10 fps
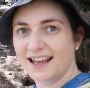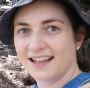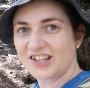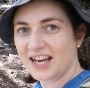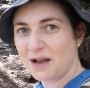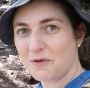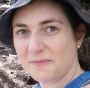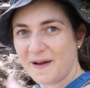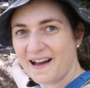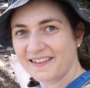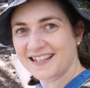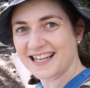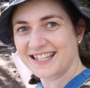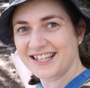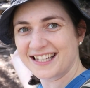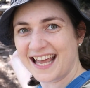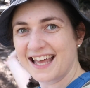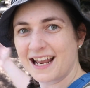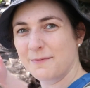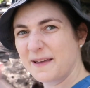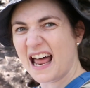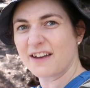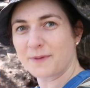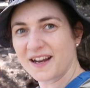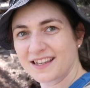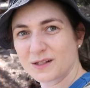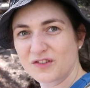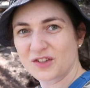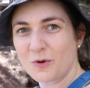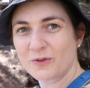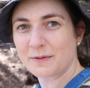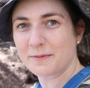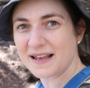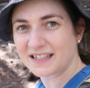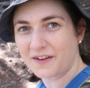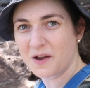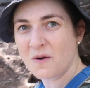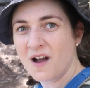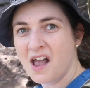Check out what the path does just ahead. I'm a bit out of breath because I've just walked up a massive hill,